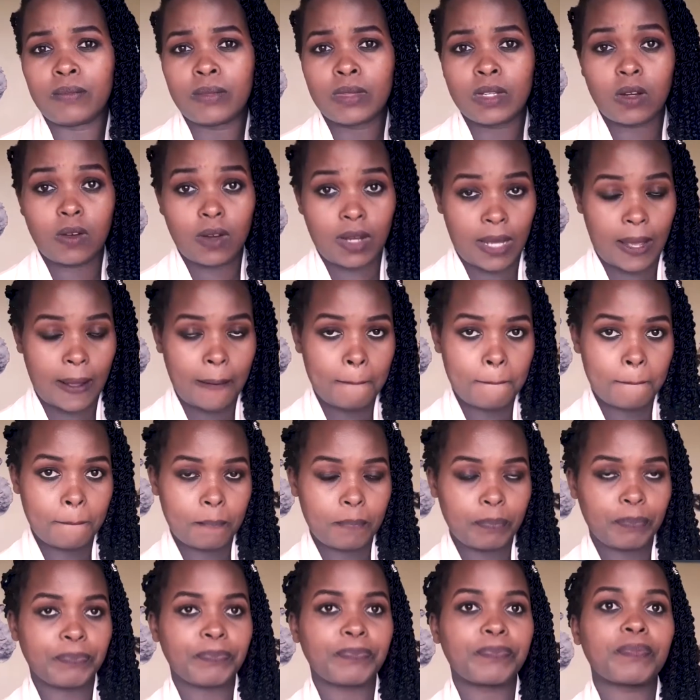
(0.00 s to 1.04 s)
Okay?
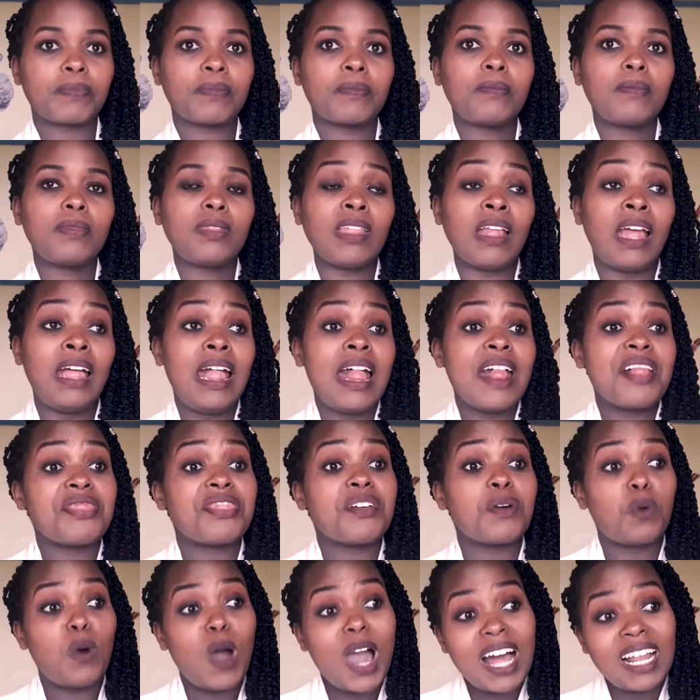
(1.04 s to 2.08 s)

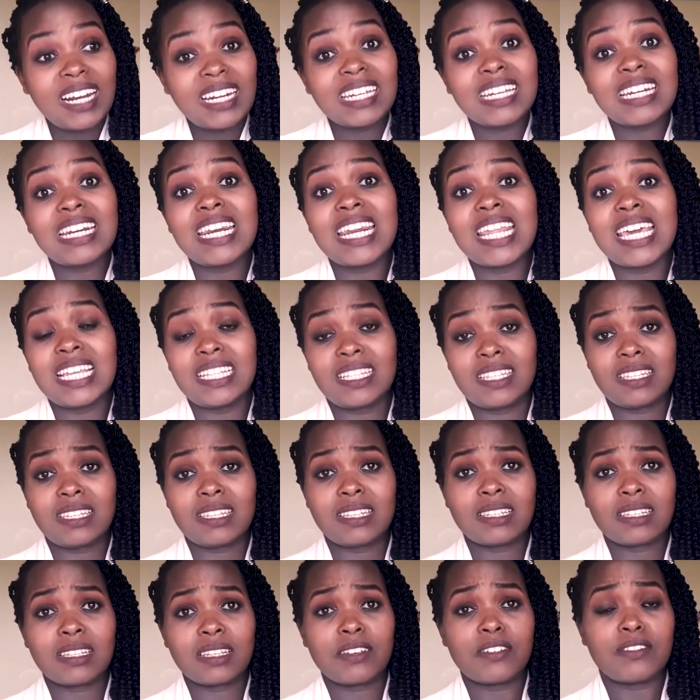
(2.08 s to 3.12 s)
The world needs,
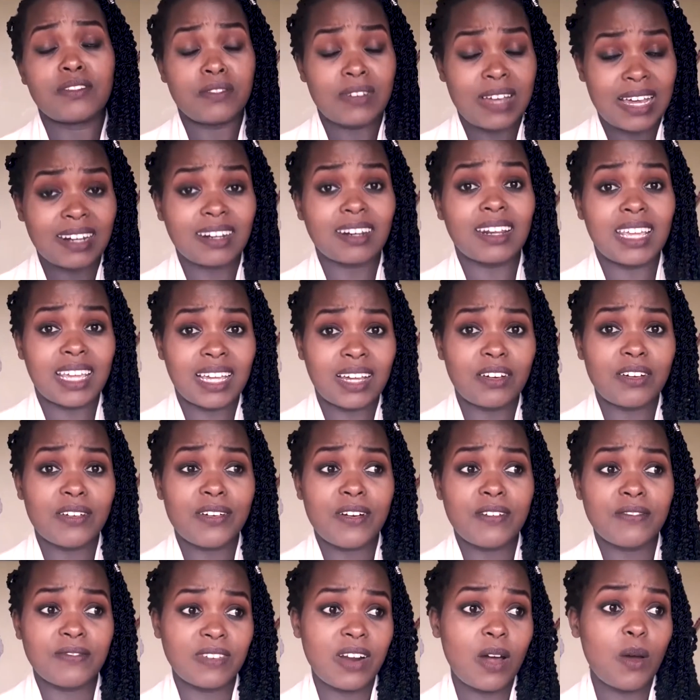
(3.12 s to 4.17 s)
like,
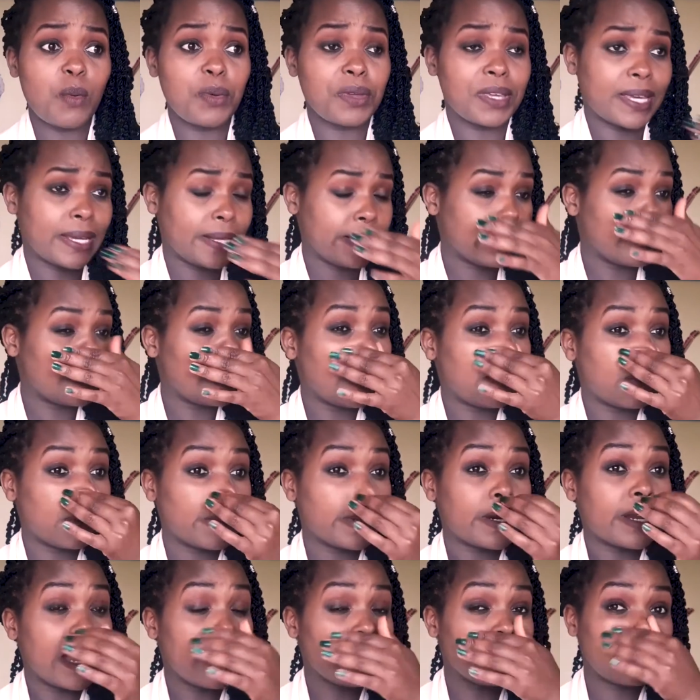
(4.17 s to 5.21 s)
of now we can say
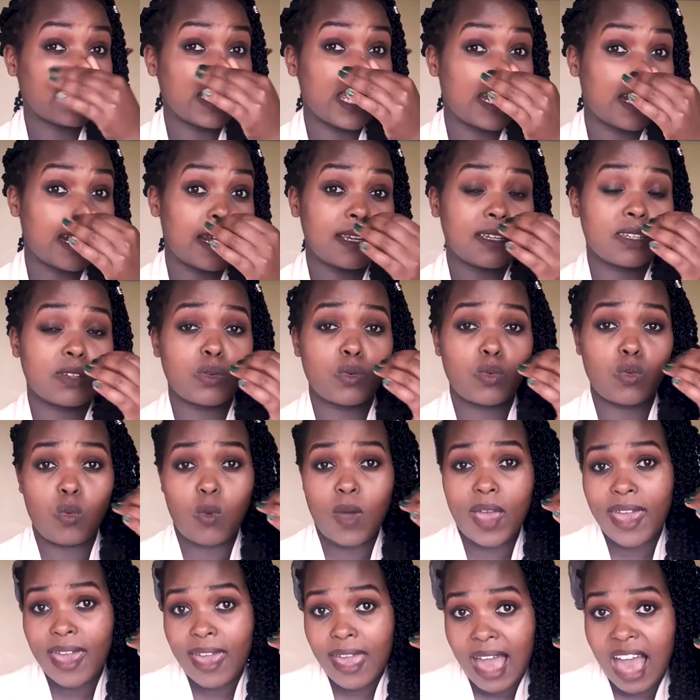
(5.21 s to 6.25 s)
people have realized
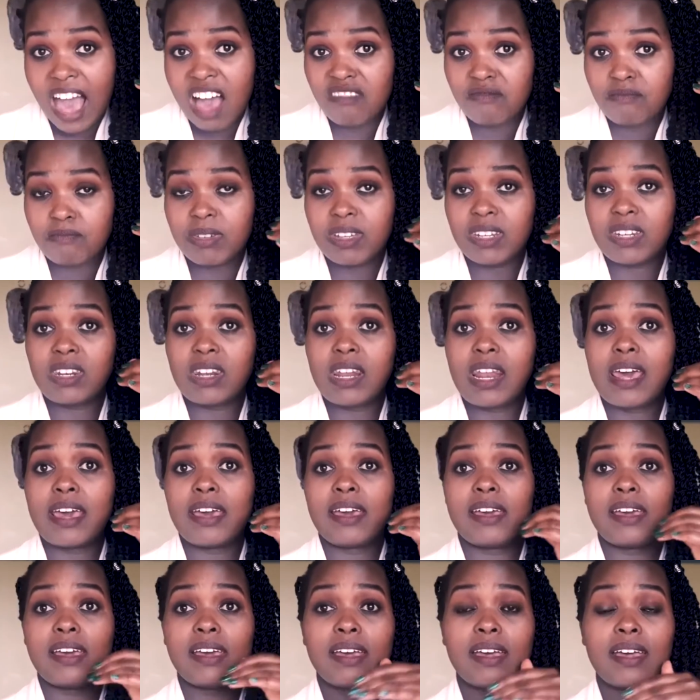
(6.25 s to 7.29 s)
where I have been
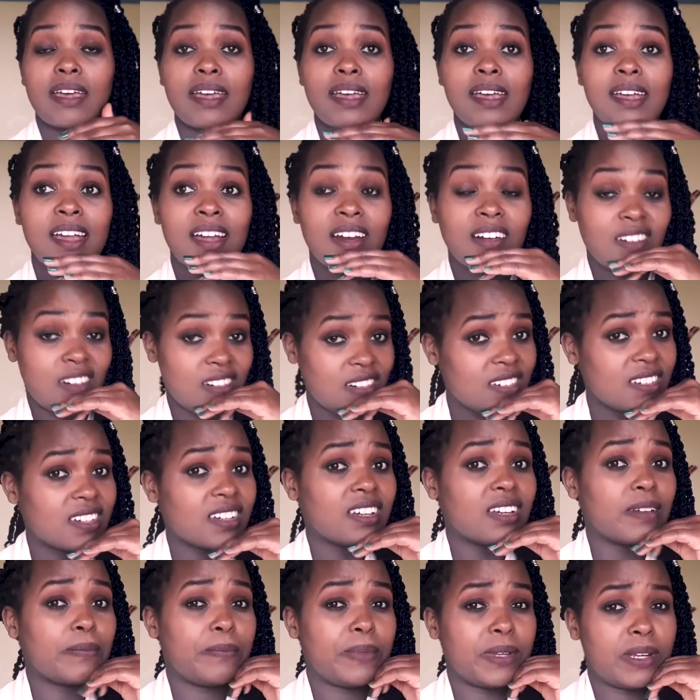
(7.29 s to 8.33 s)
not
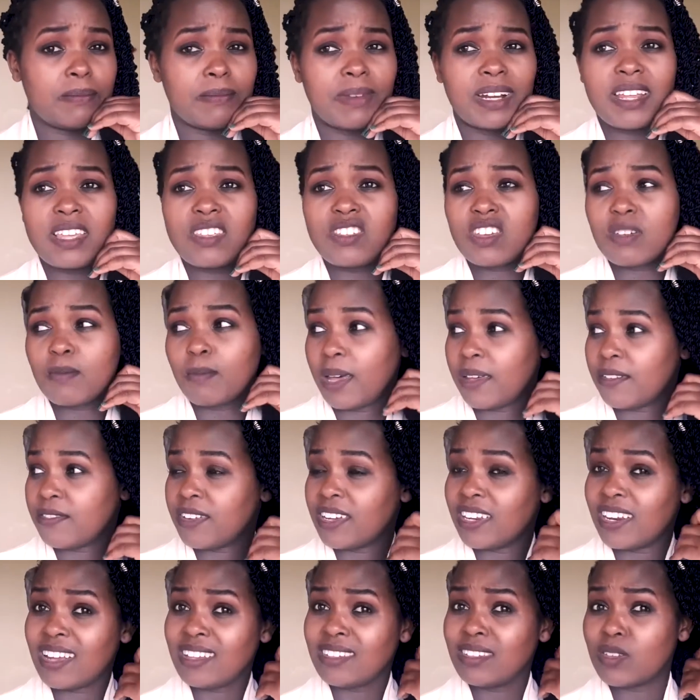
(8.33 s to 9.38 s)
really been managing my
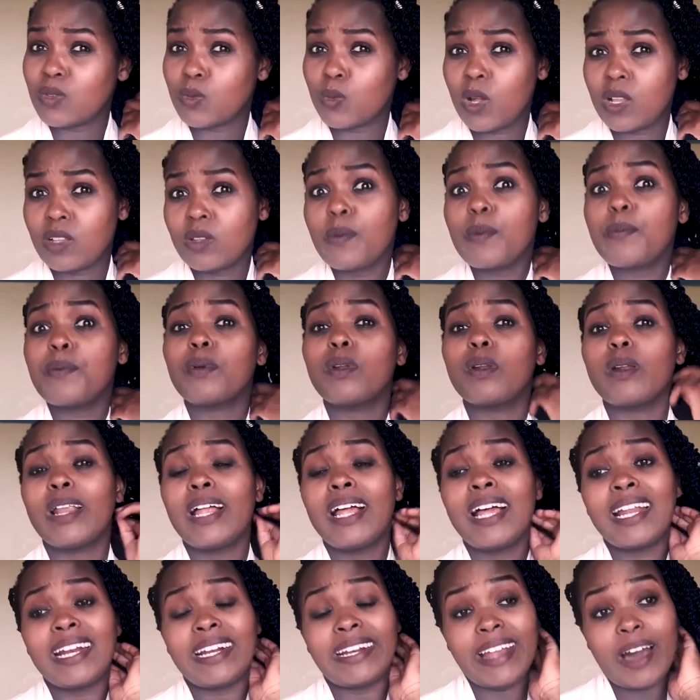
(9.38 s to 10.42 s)
finances well. People
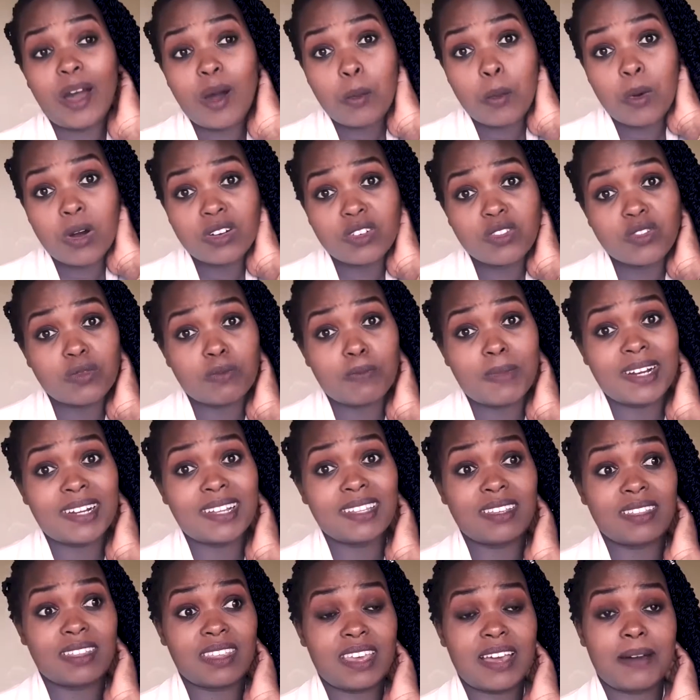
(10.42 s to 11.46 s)
now want to
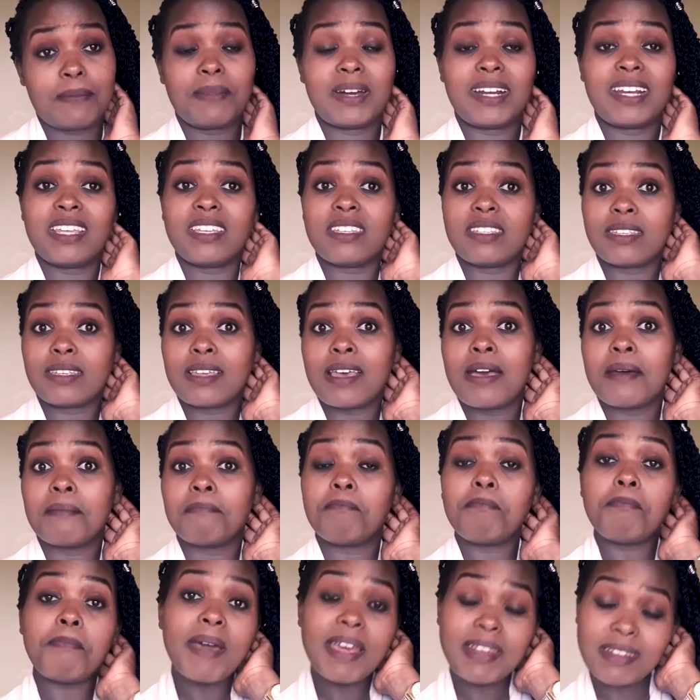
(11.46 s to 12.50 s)
manage their monies
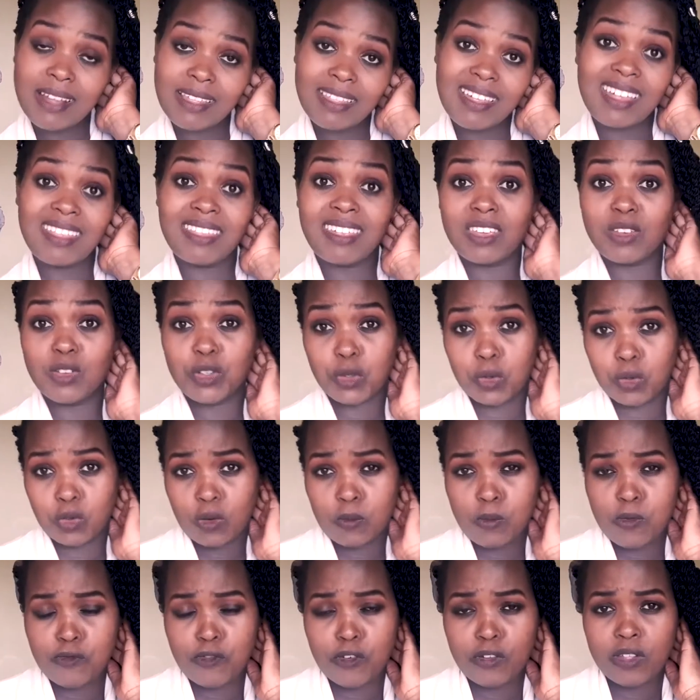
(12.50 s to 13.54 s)
better than they used to do
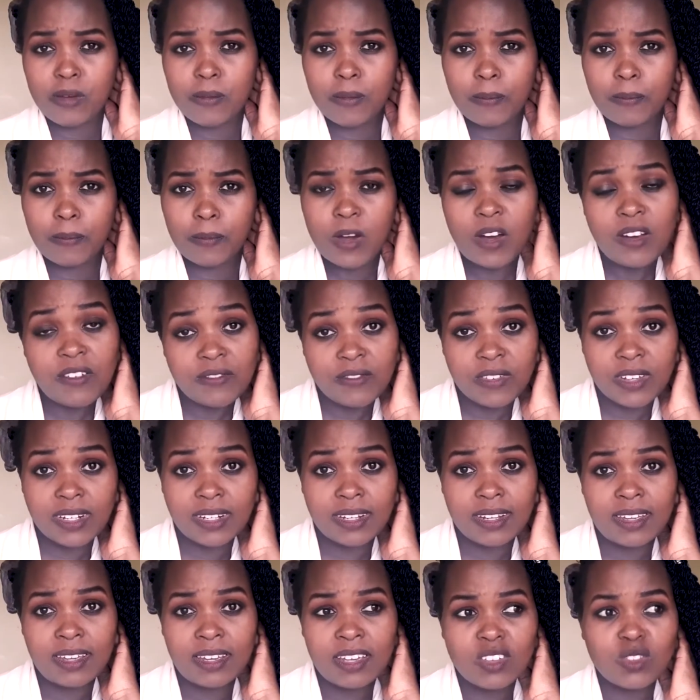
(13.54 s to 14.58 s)
before the COVID.
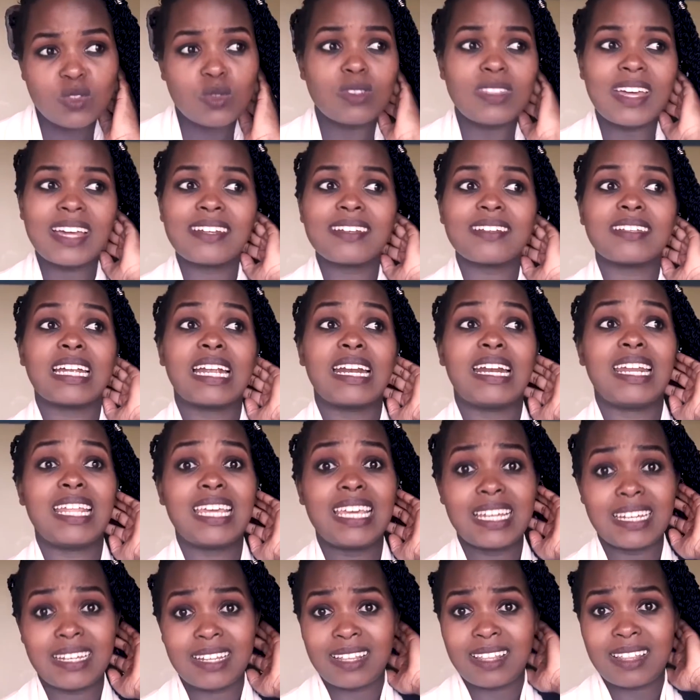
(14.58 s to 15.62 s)
So that is a
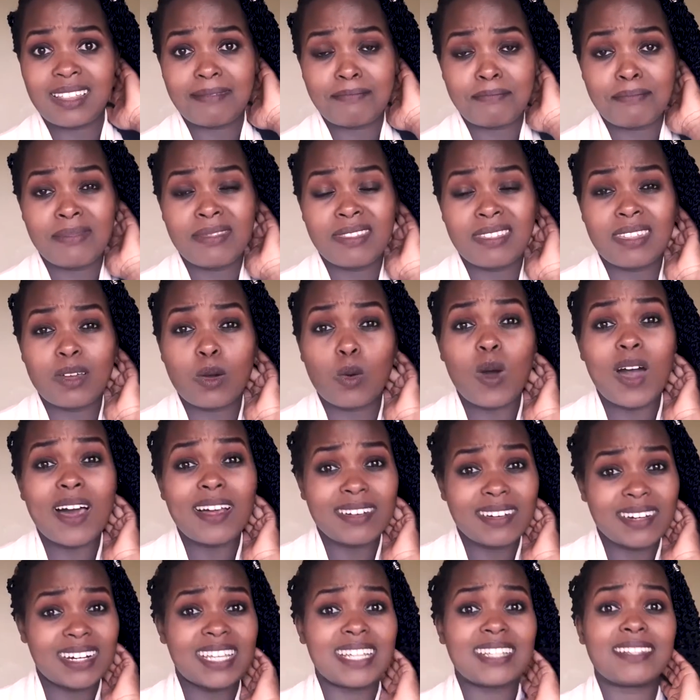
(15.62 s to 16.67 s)
need. The
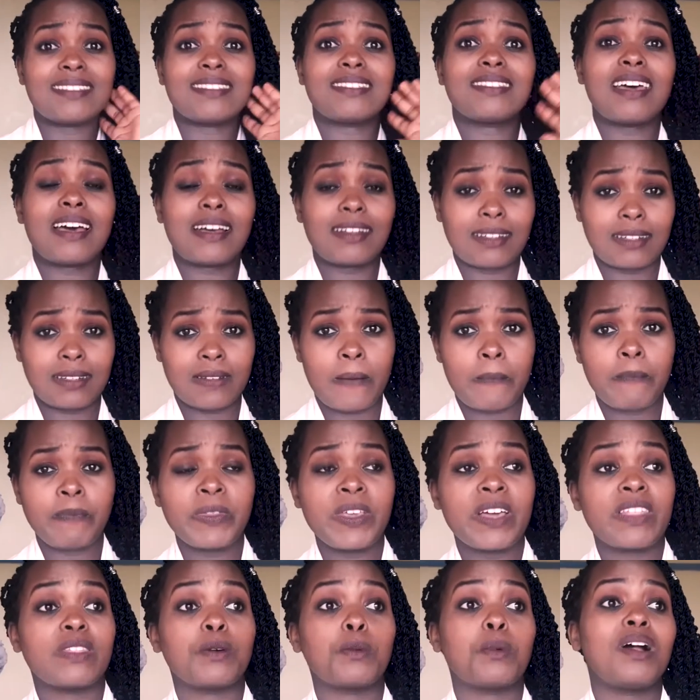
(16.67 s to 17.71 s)
world needs that.
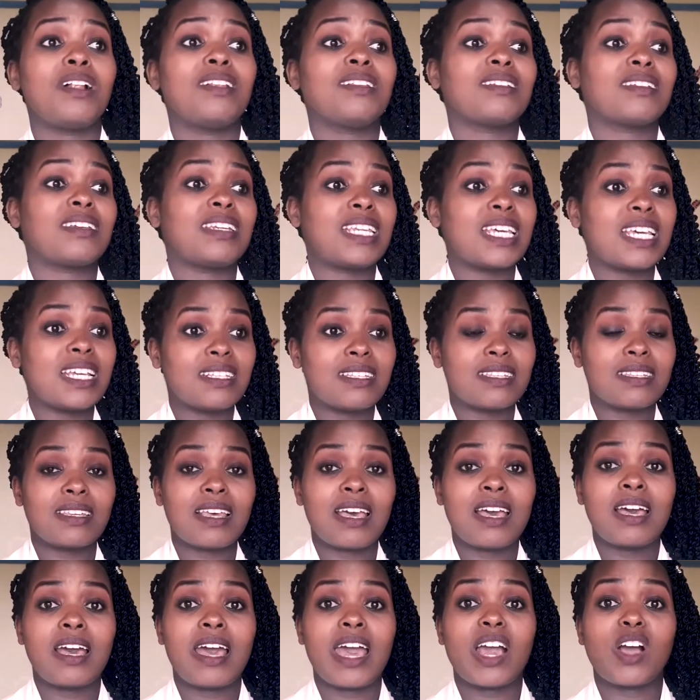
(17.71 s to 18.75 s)
The world needs
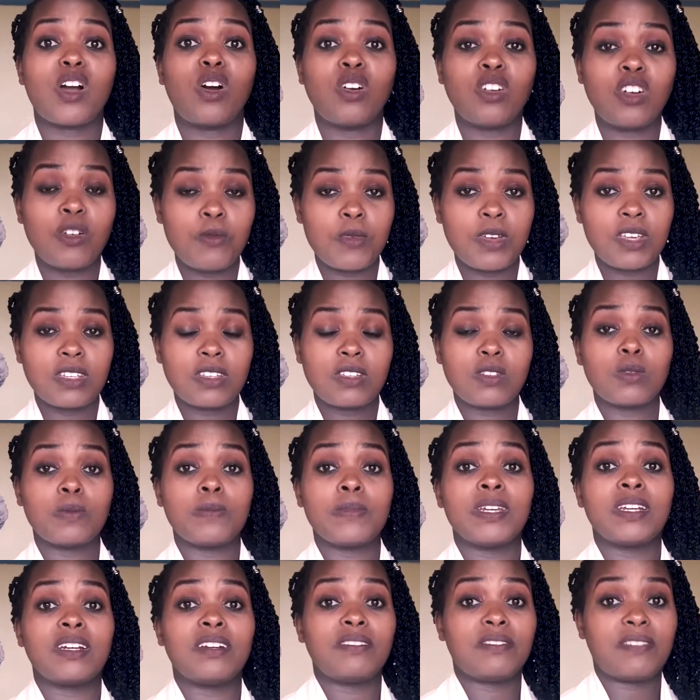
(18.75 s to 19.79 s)
economies to
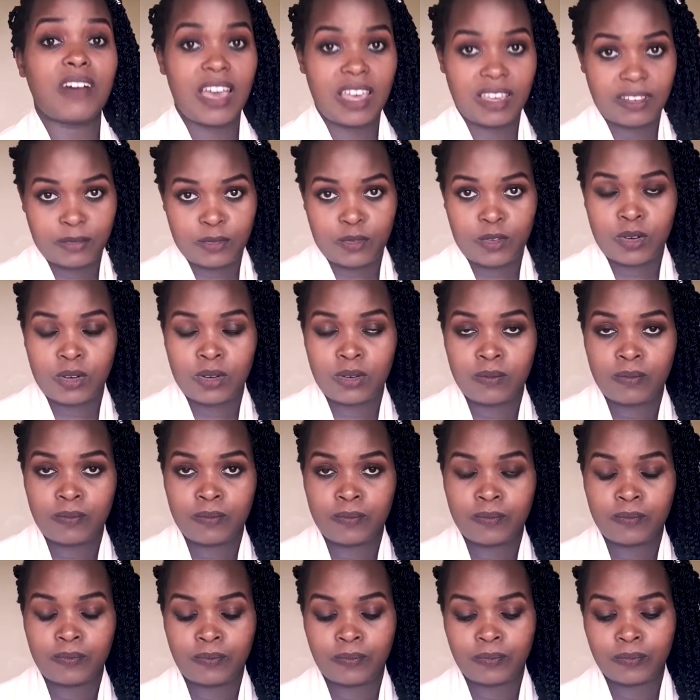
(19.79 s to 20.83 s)
be revived.
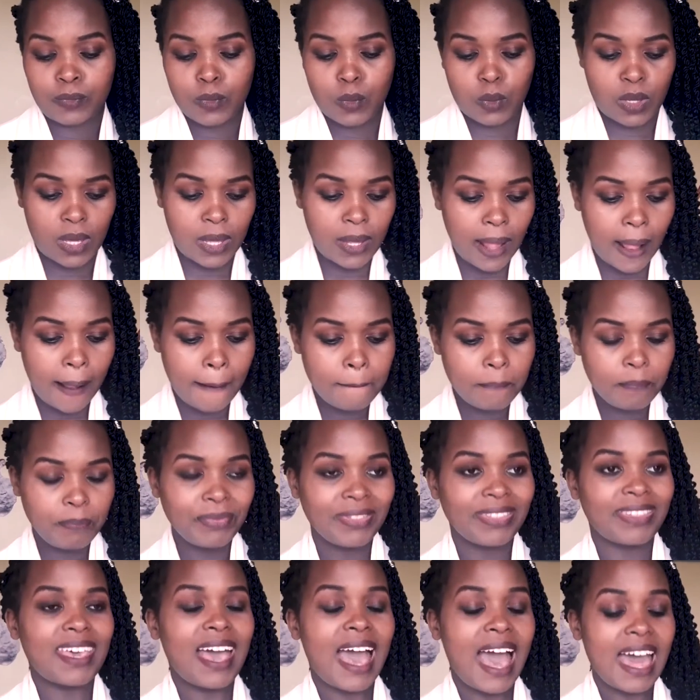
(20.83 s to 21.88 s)
Okay? The